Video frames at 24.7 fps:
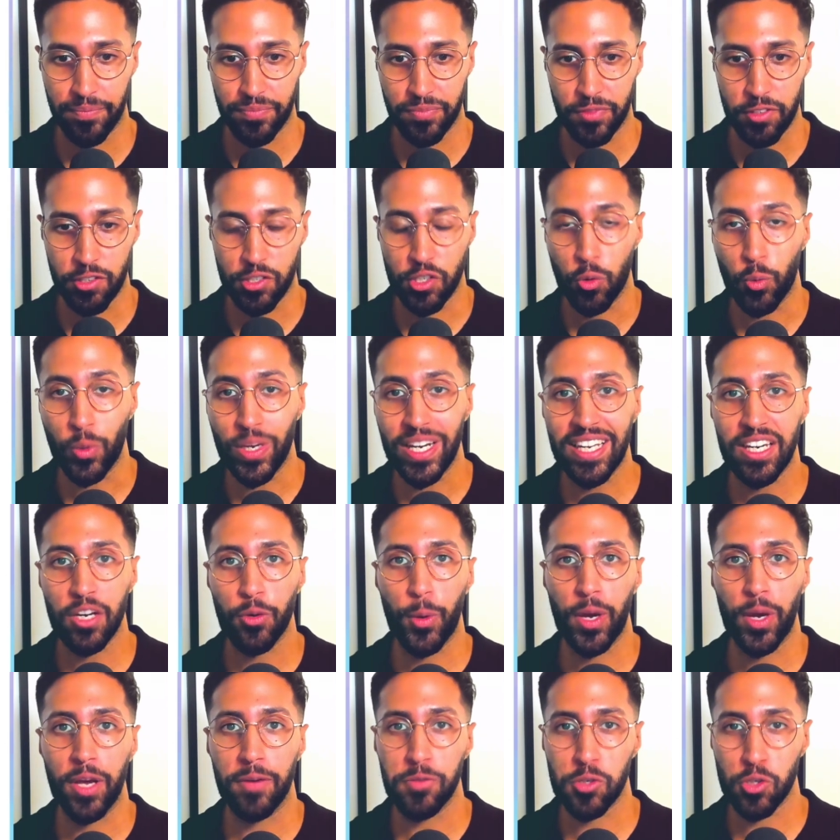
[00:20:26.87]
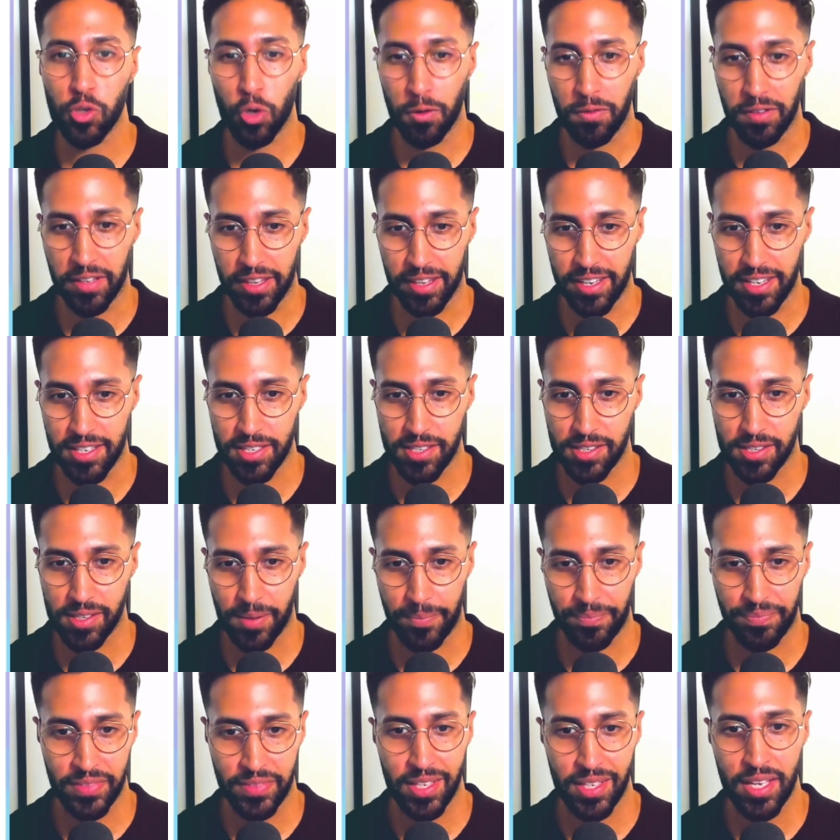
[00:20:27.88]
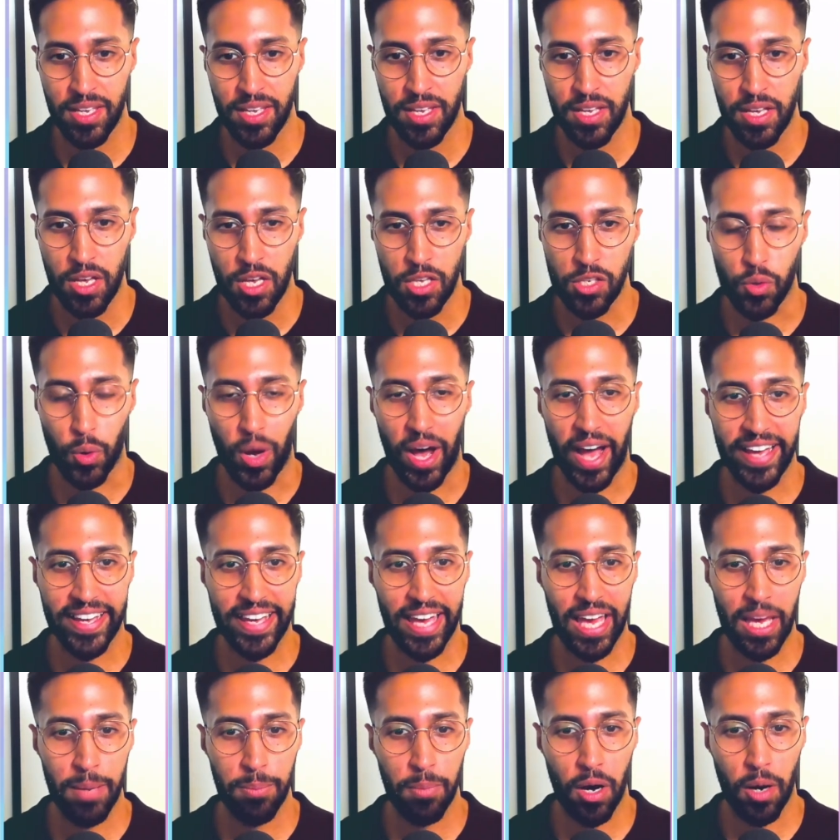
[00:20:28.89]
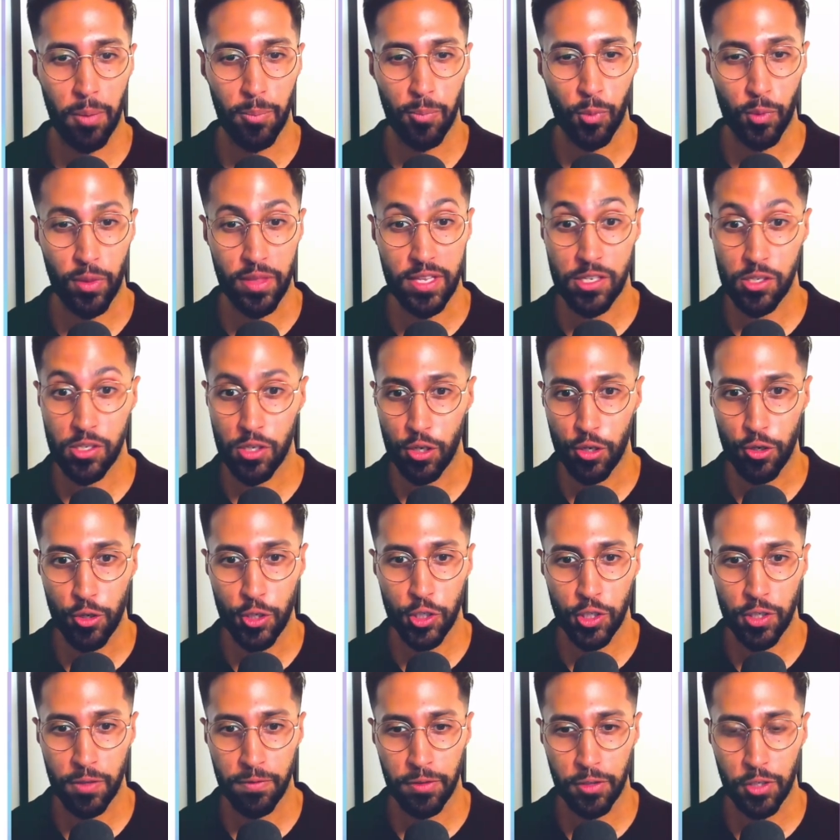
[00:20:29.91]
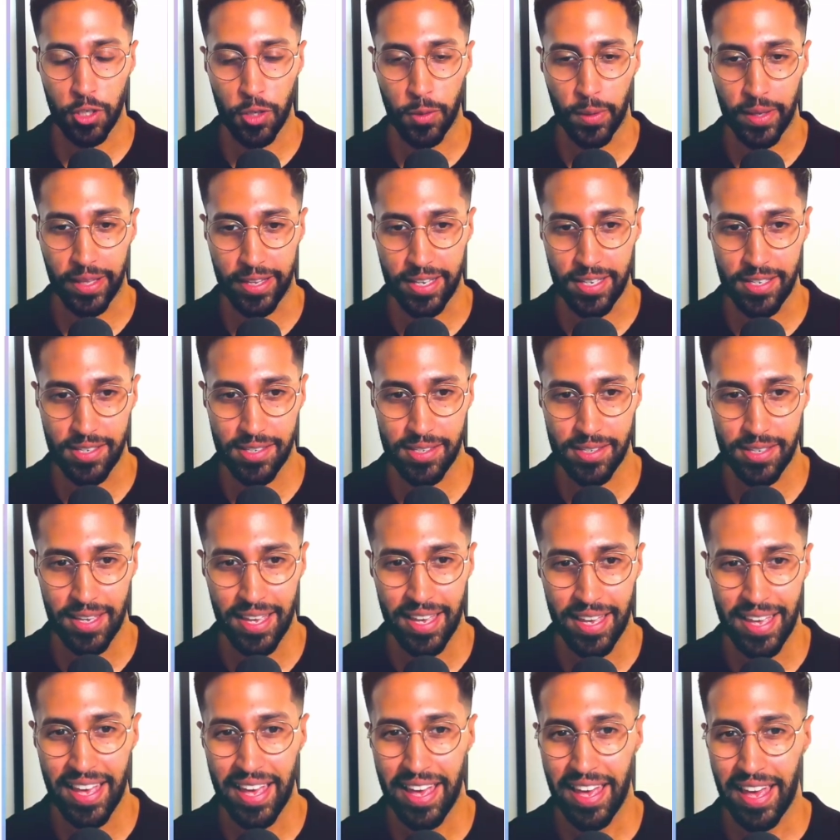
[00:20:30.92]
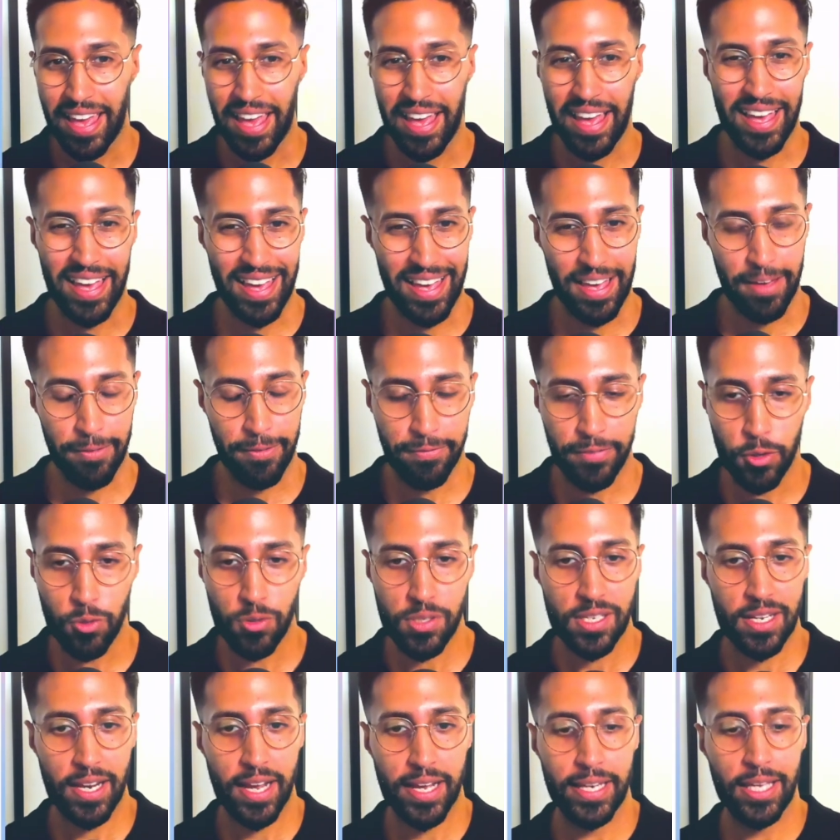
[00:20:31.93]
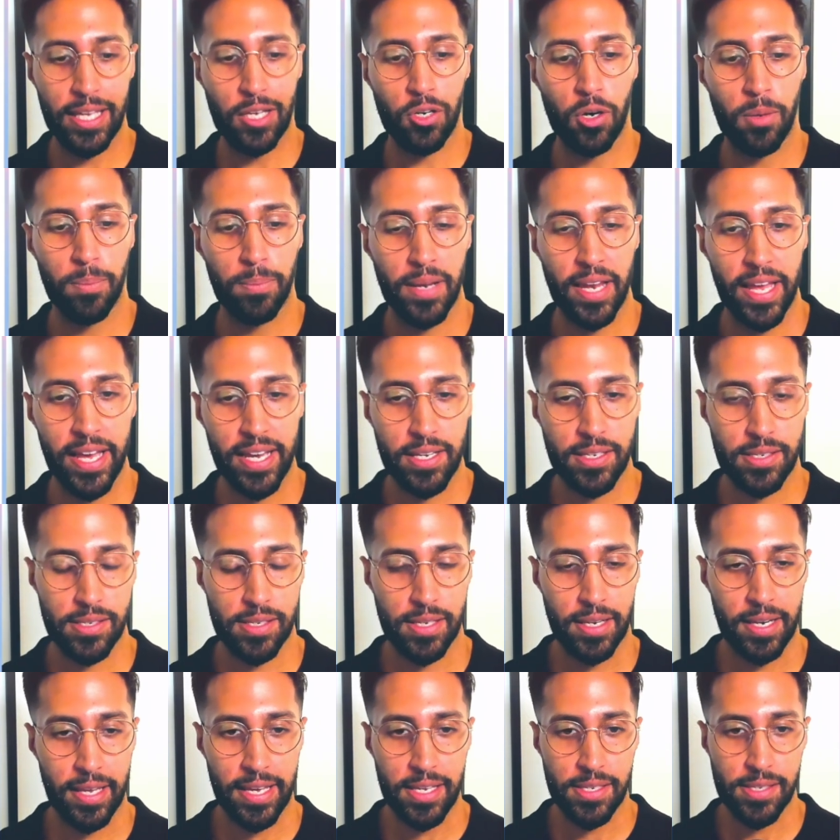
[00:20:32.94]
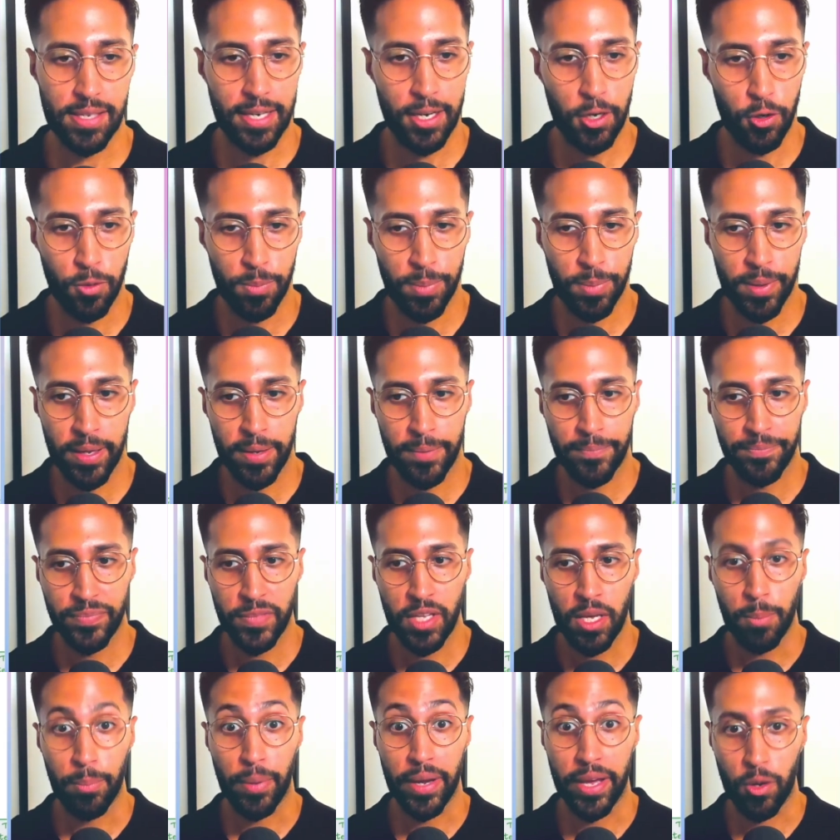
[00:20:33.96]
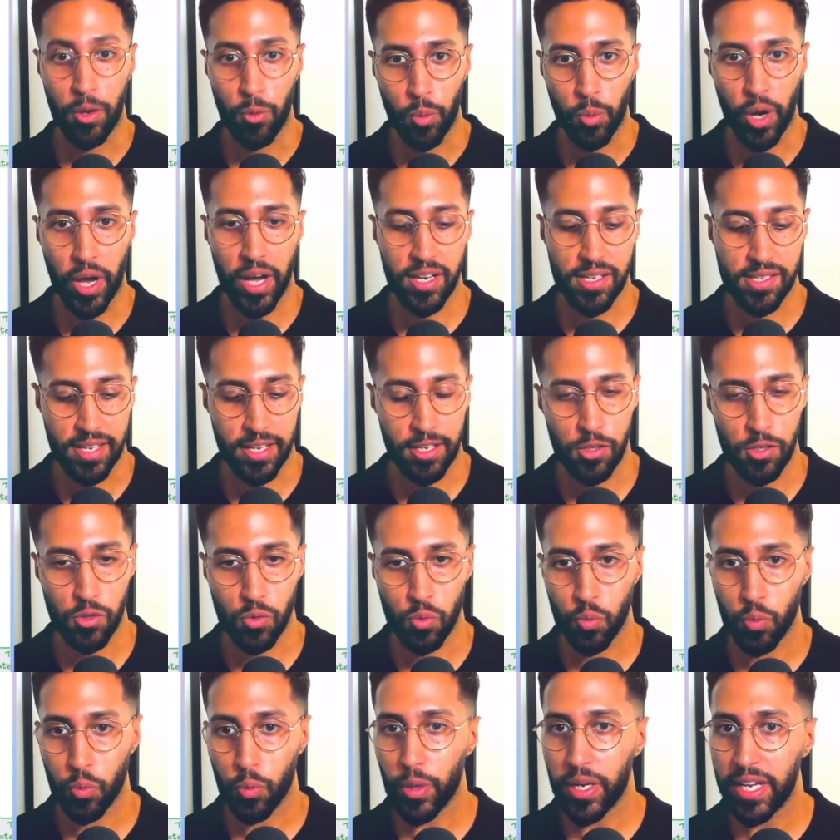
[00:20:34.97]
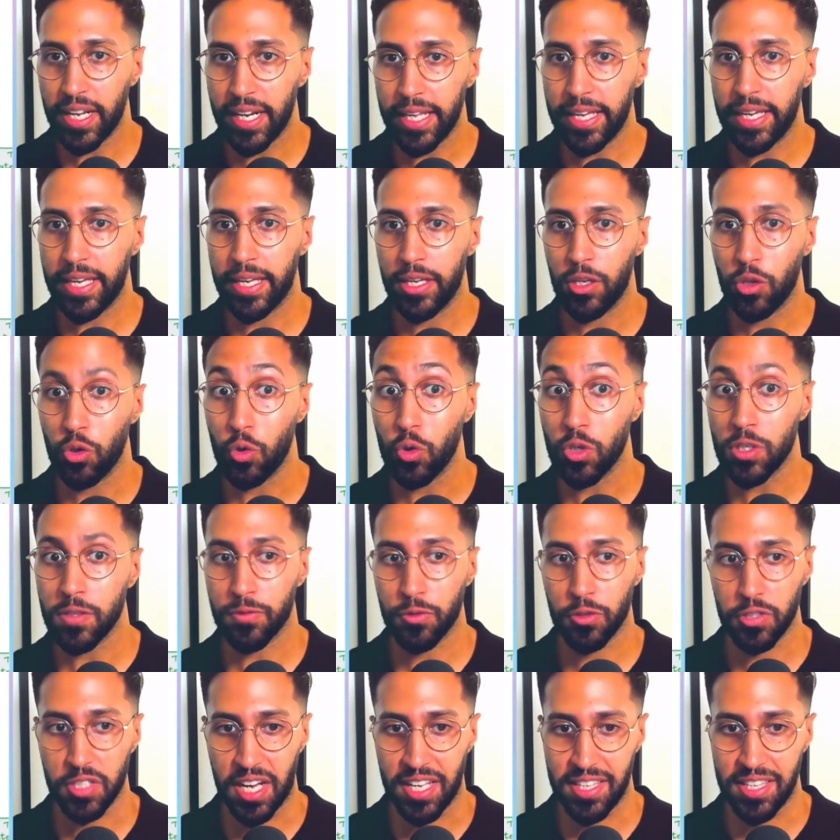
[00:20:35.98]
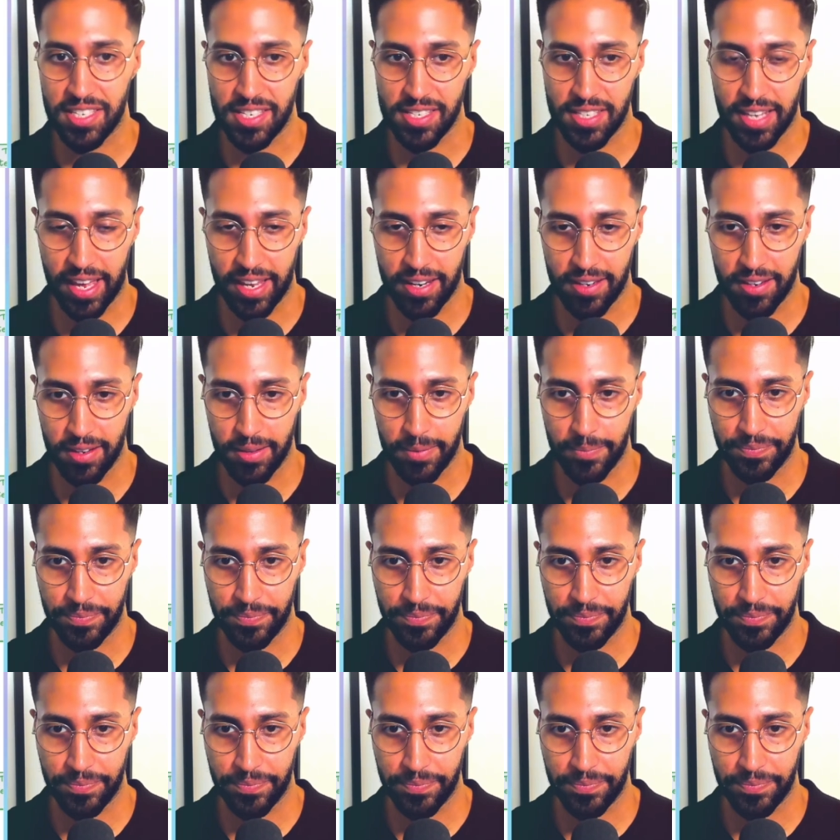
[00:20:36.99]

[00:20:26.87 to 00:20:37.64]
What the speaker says: So we need a way of solving this. So I came up with a solution for doing this. It feels slightly complex, and it is a little bit, but it works and is really useful to understand it.